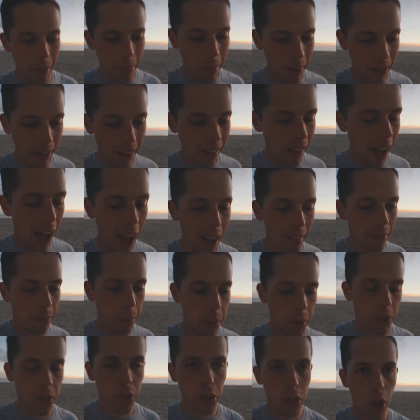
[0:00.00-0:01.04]
but I've
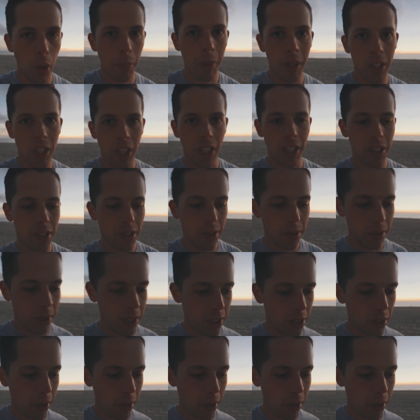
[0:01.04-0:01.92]
put so much into it,